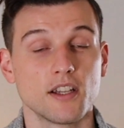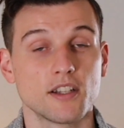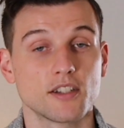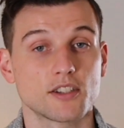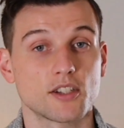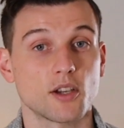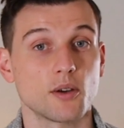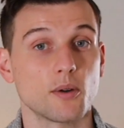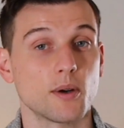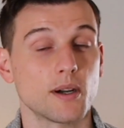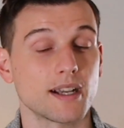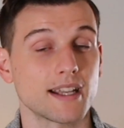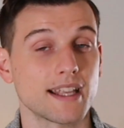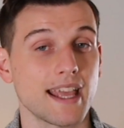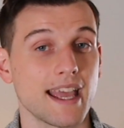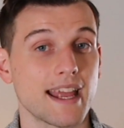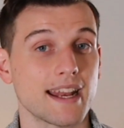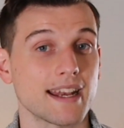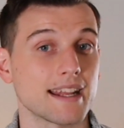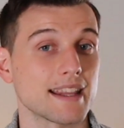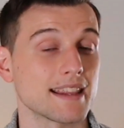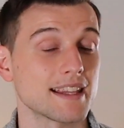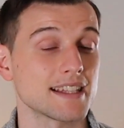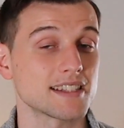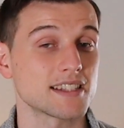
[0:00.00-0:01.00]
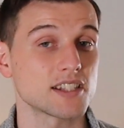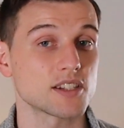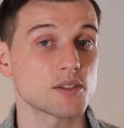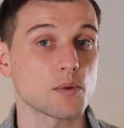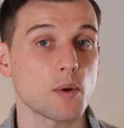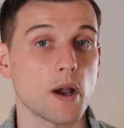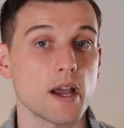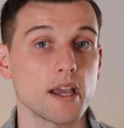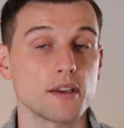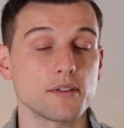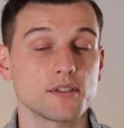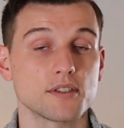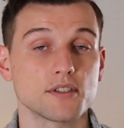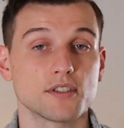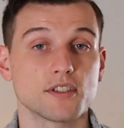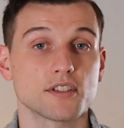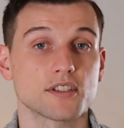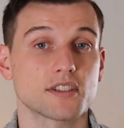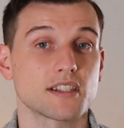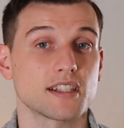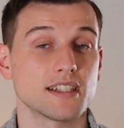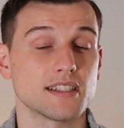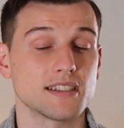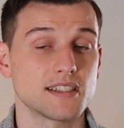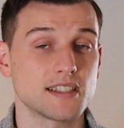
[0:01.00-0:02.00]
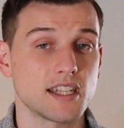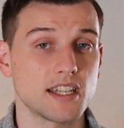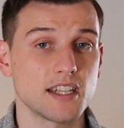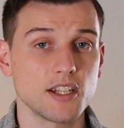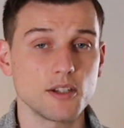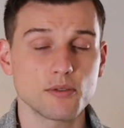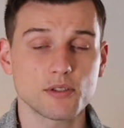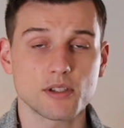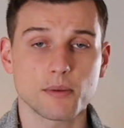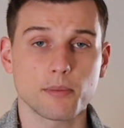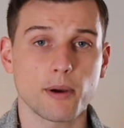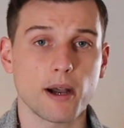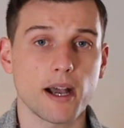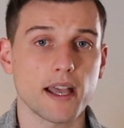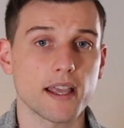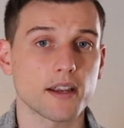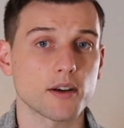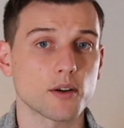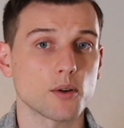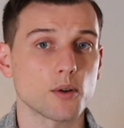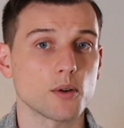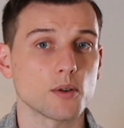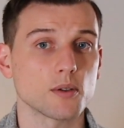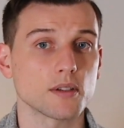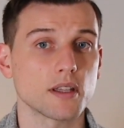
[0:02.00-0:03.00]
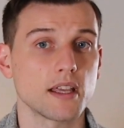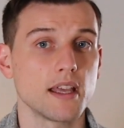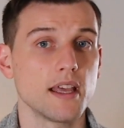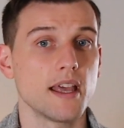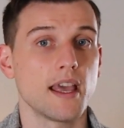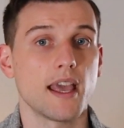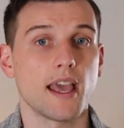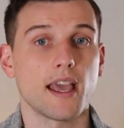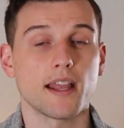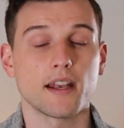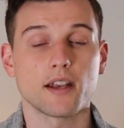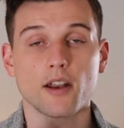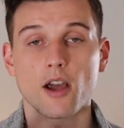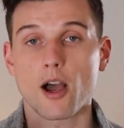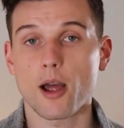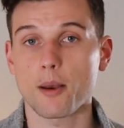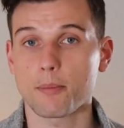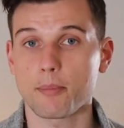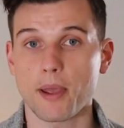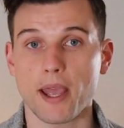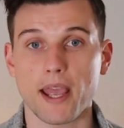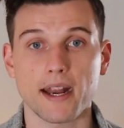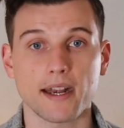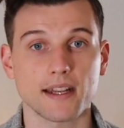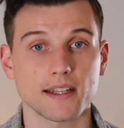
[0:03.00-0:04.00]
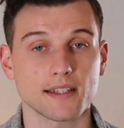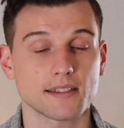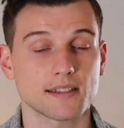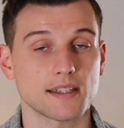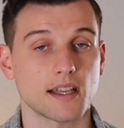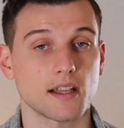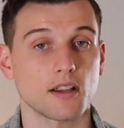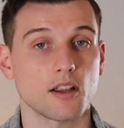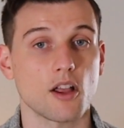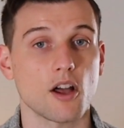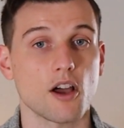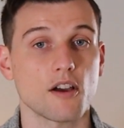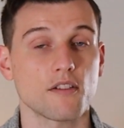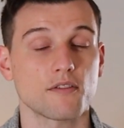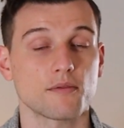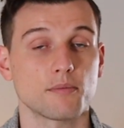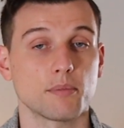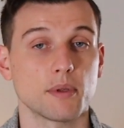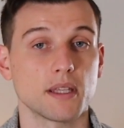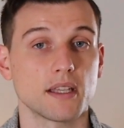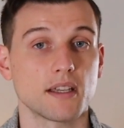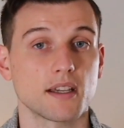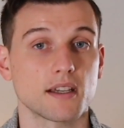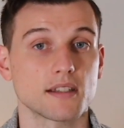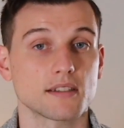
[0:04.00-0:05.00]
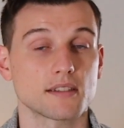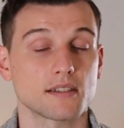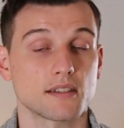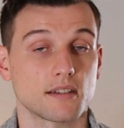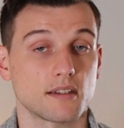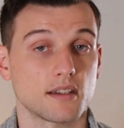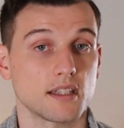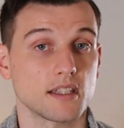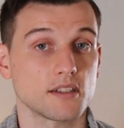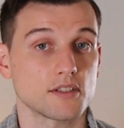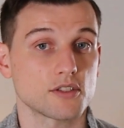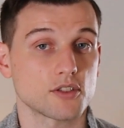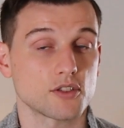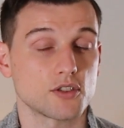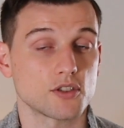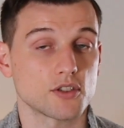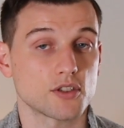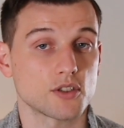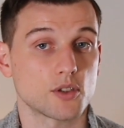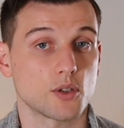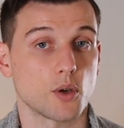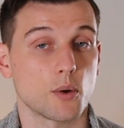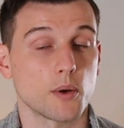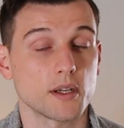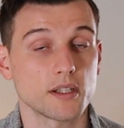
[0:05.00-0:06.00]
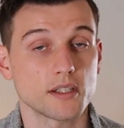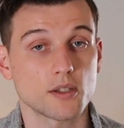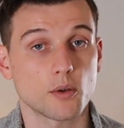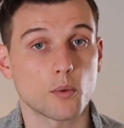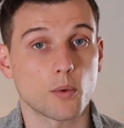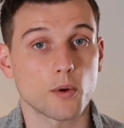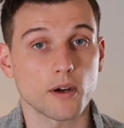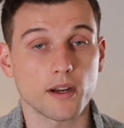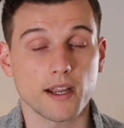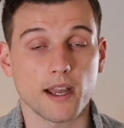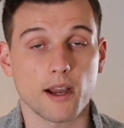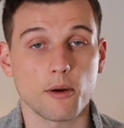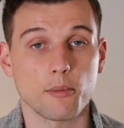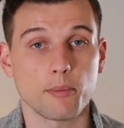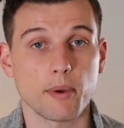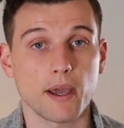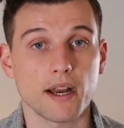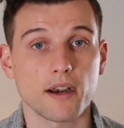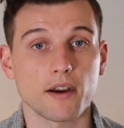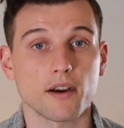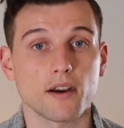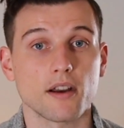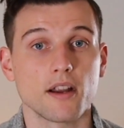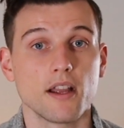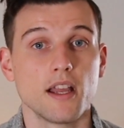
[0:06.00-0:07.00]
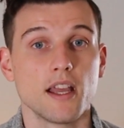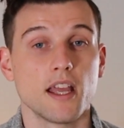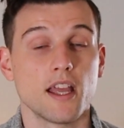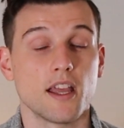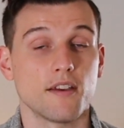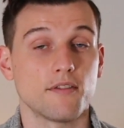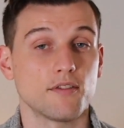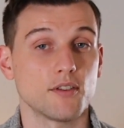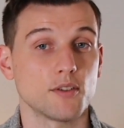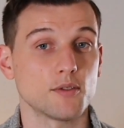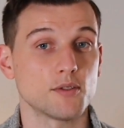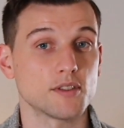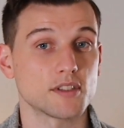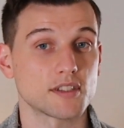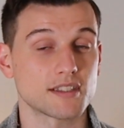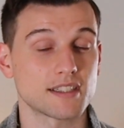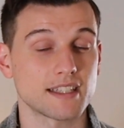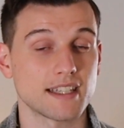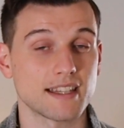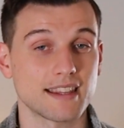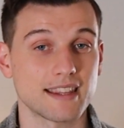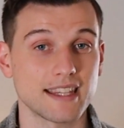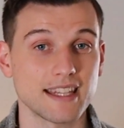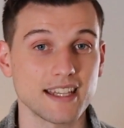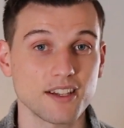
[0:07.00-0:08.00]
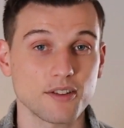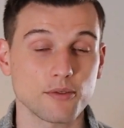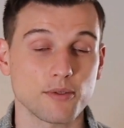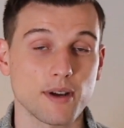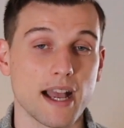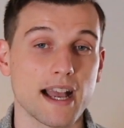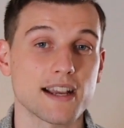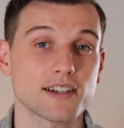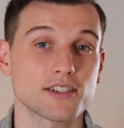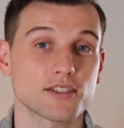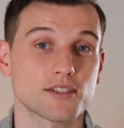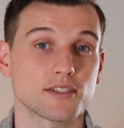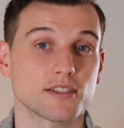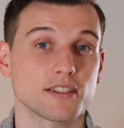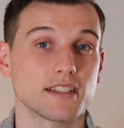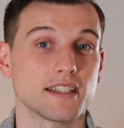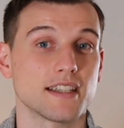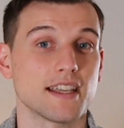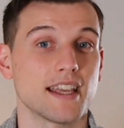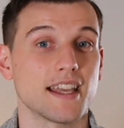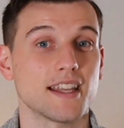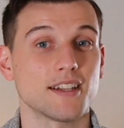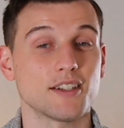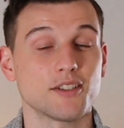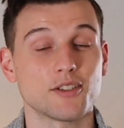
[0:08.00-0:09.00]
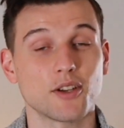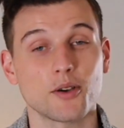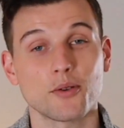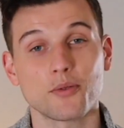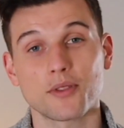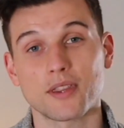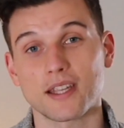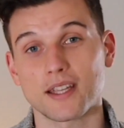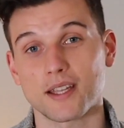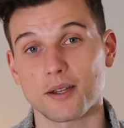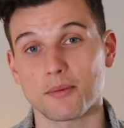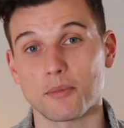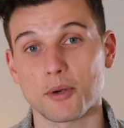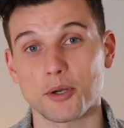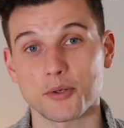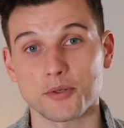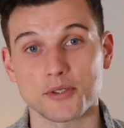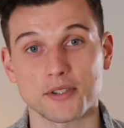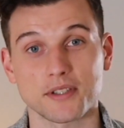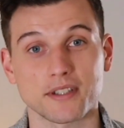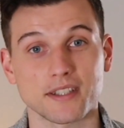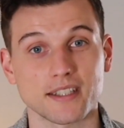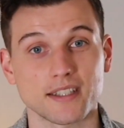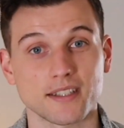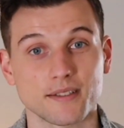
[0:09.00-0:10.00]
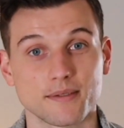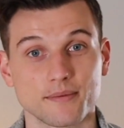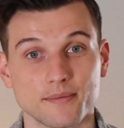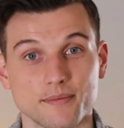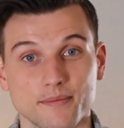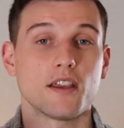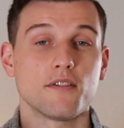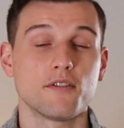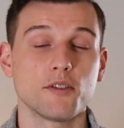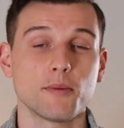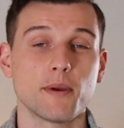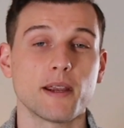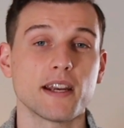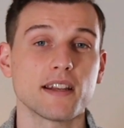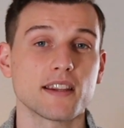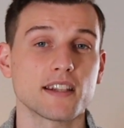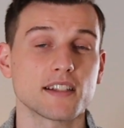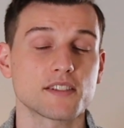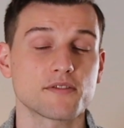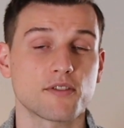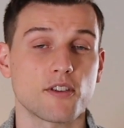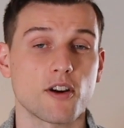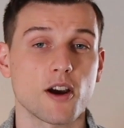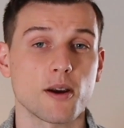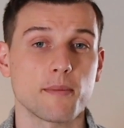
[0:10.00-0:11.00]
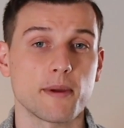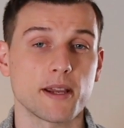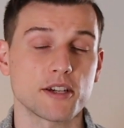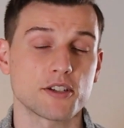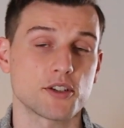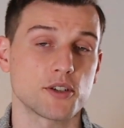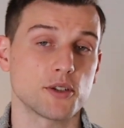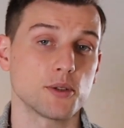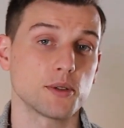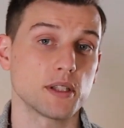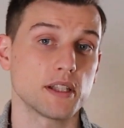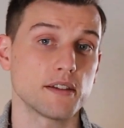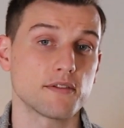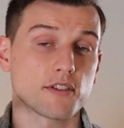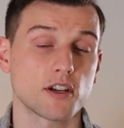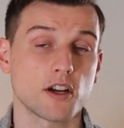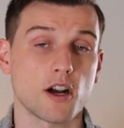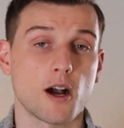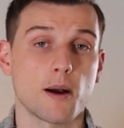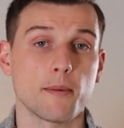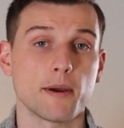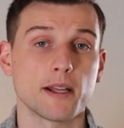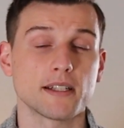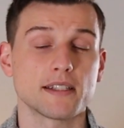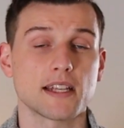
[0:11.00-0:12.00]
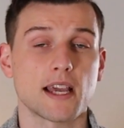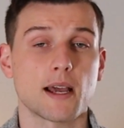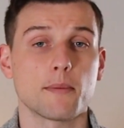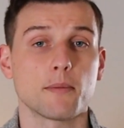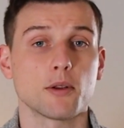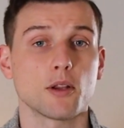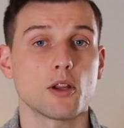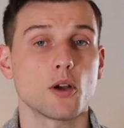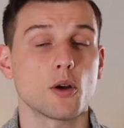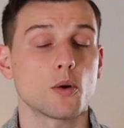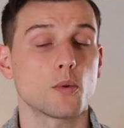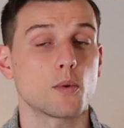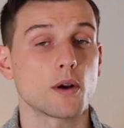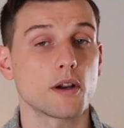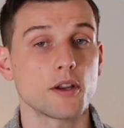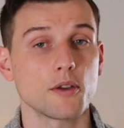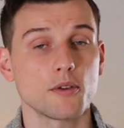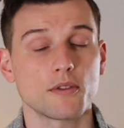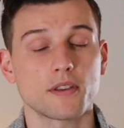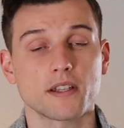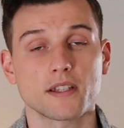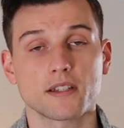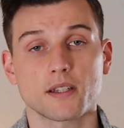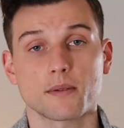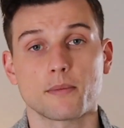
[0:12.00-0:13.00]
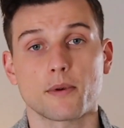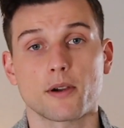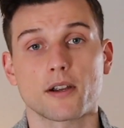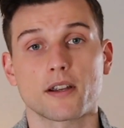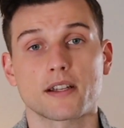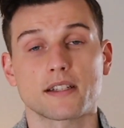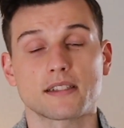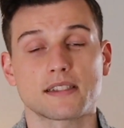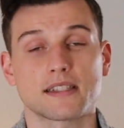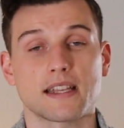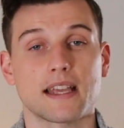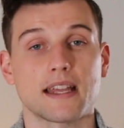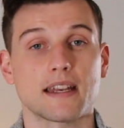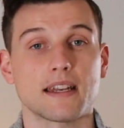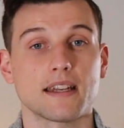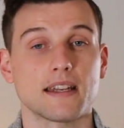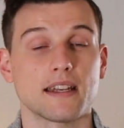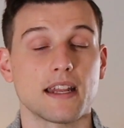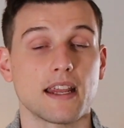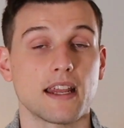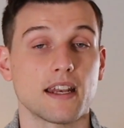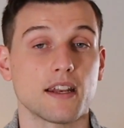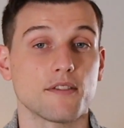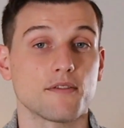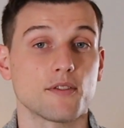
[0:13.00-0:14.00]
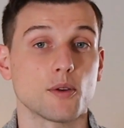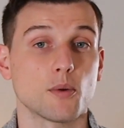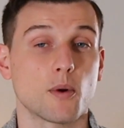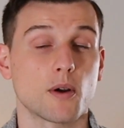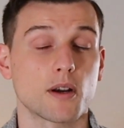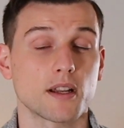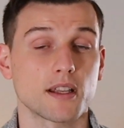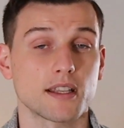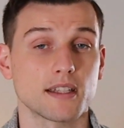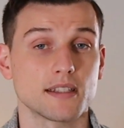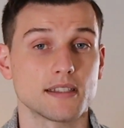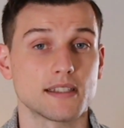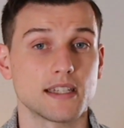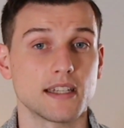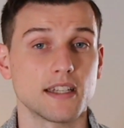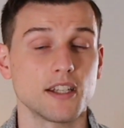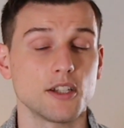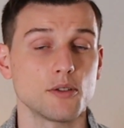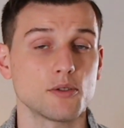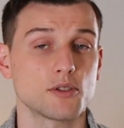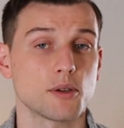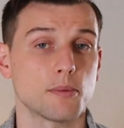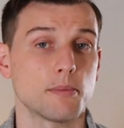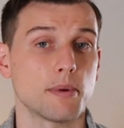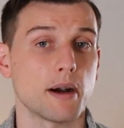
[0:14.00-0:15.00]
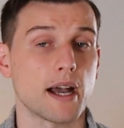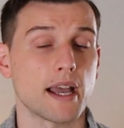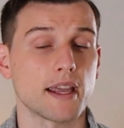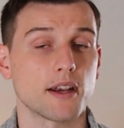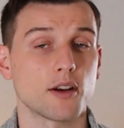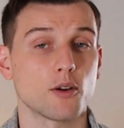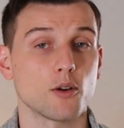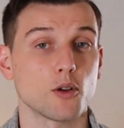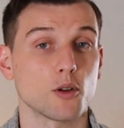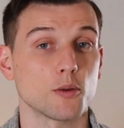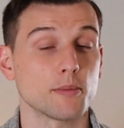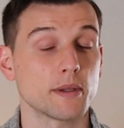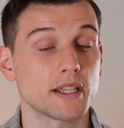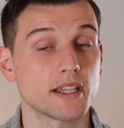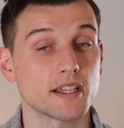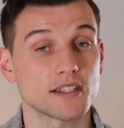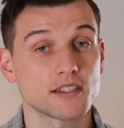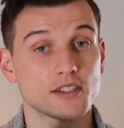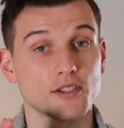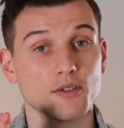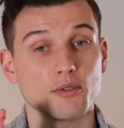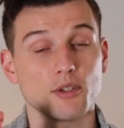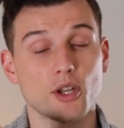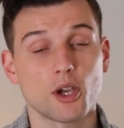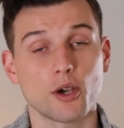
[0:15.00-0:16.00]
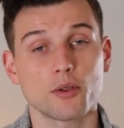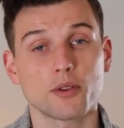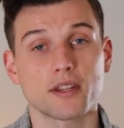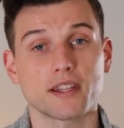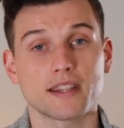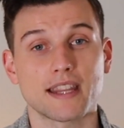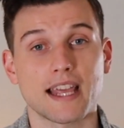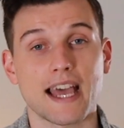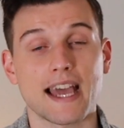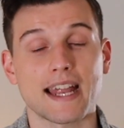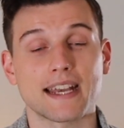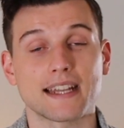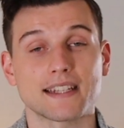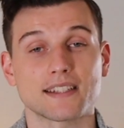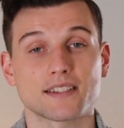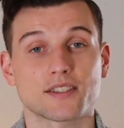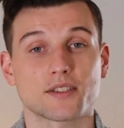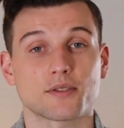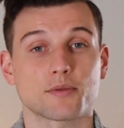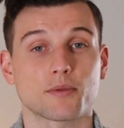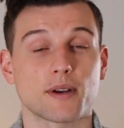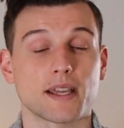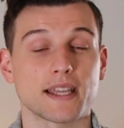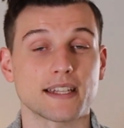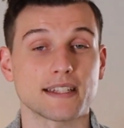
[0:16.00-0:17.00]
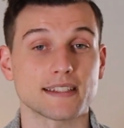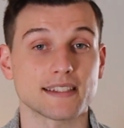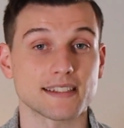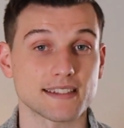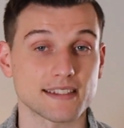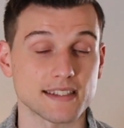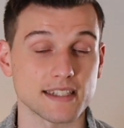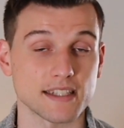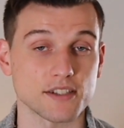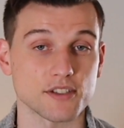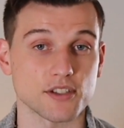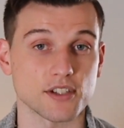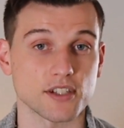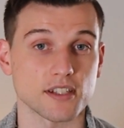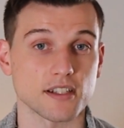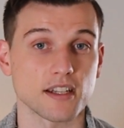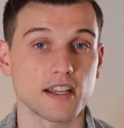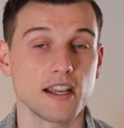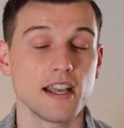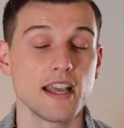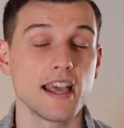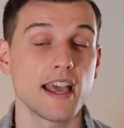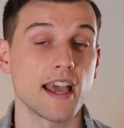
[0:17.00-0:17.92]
So again, this is why you should just continue to buy and hold and not panic sell off because things are just going to work out better if you just think rationally and don't think emotionally. If you made it this far, make sure you leave a comment down below where you think the market's headed and if you want to continue to buy and hold because you know that that is the right decision.